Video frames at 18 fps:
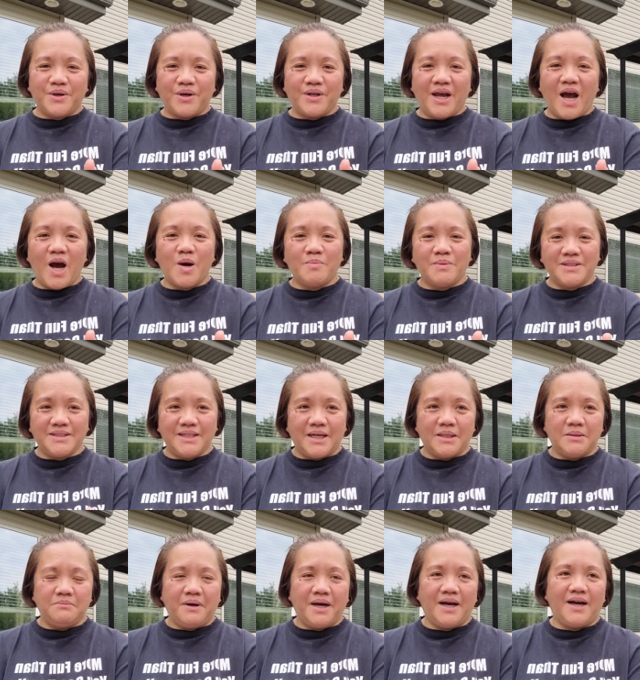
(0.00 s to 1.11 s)
on how my
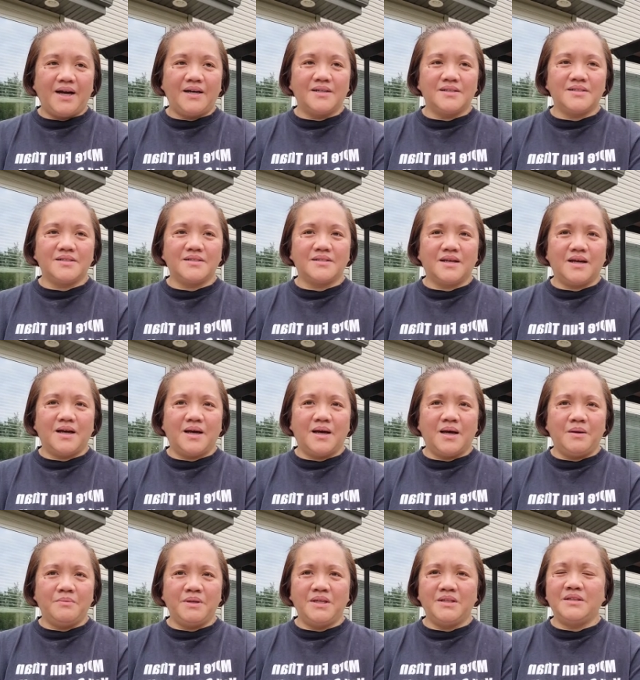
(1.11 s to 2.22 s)
dad passed
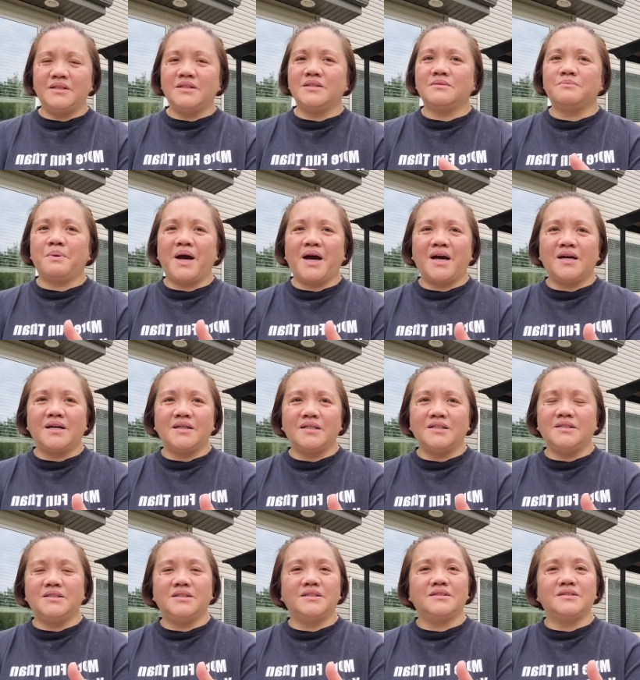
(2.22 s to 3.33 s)
um, he didn't pa he
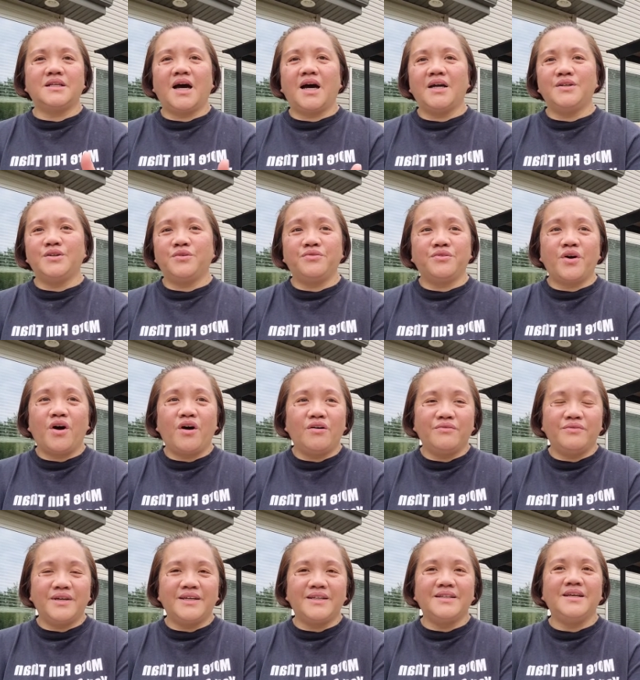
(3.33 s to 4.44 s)
didn't died of
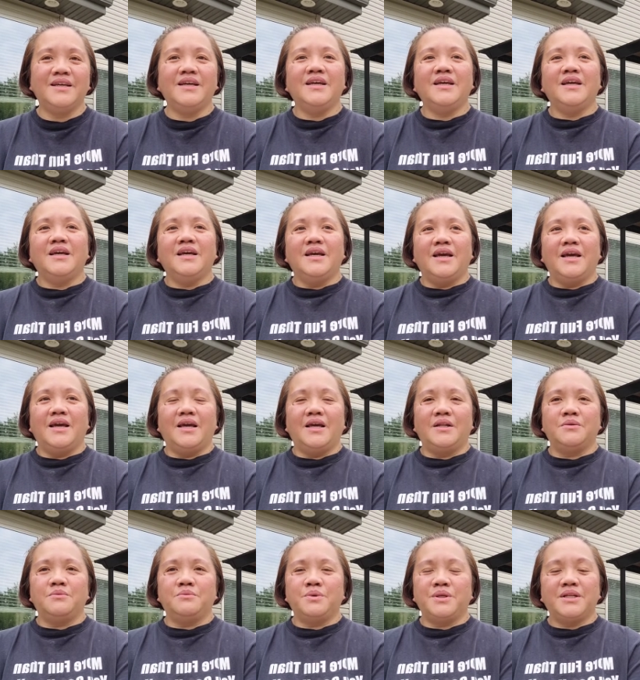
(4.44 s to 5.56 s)
COVID
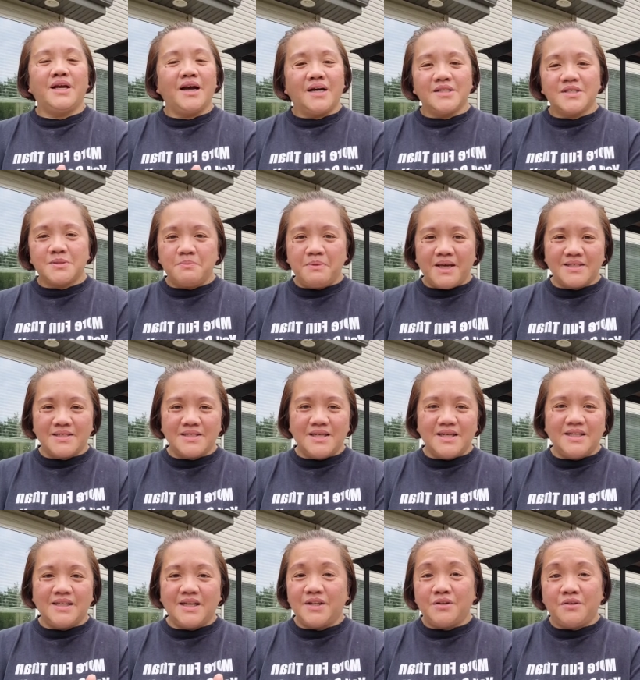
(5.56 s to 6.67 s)
and with God's
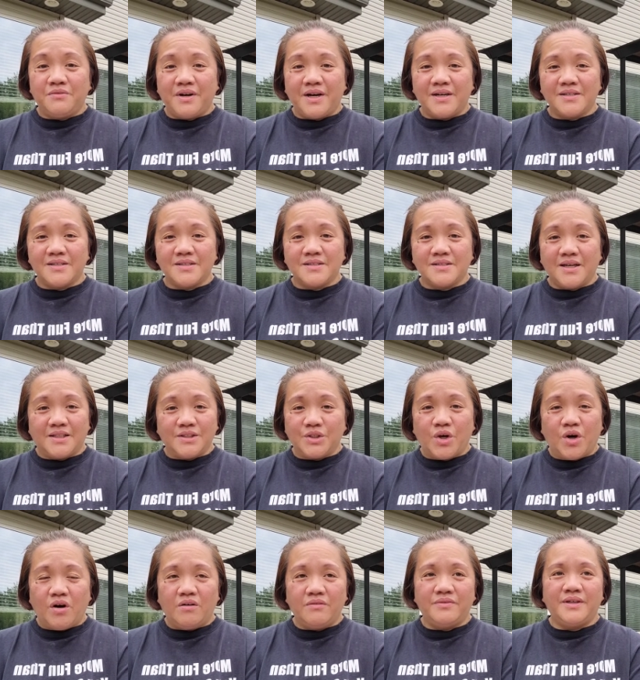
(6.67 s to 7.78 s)
blessing, none of us got
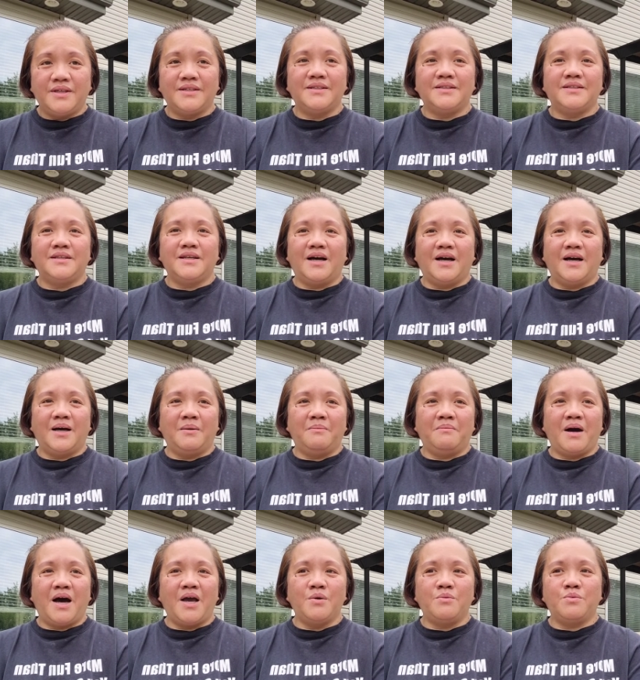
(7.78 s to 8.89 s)
COVID. Um,
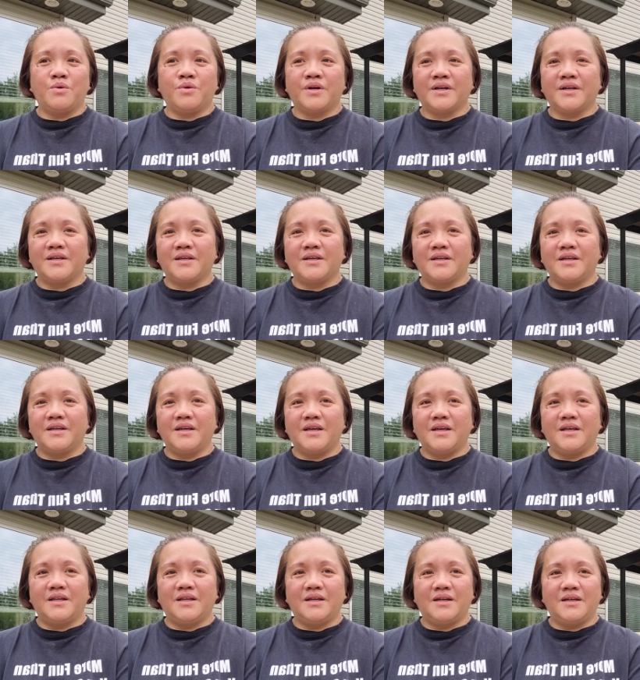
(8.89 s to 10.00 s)
I work
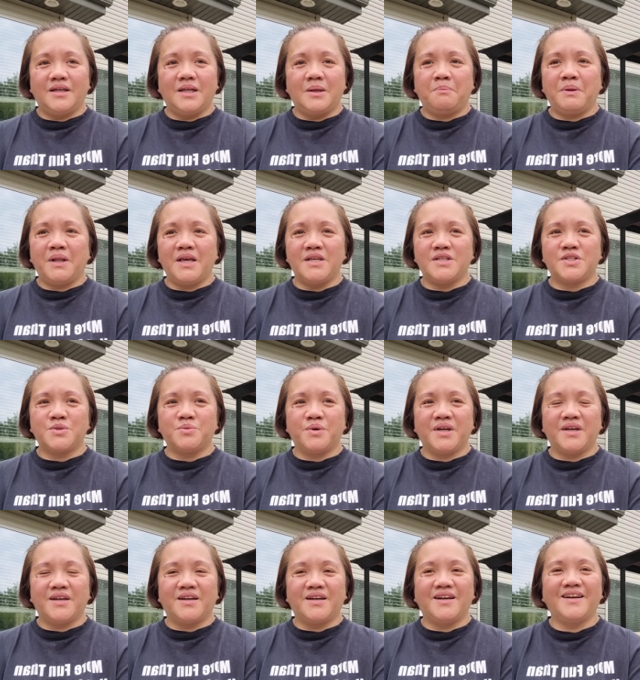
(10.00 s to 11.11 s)
in a, in a place
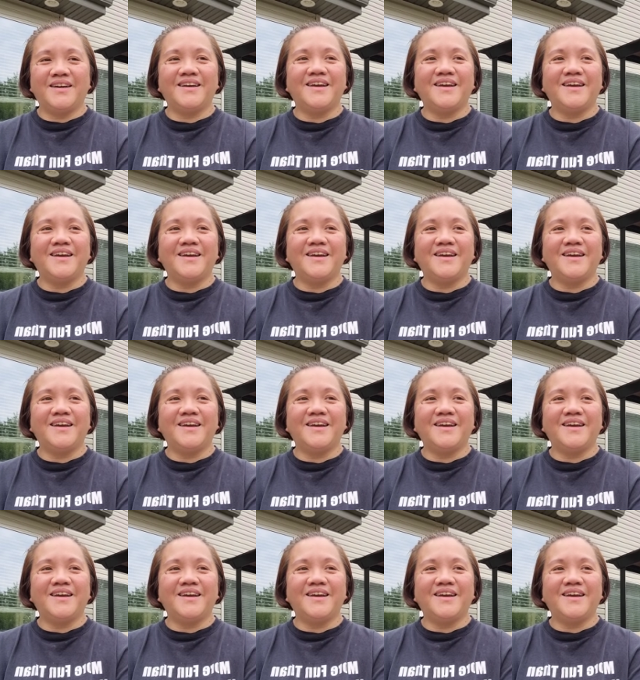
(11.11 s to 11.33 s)
where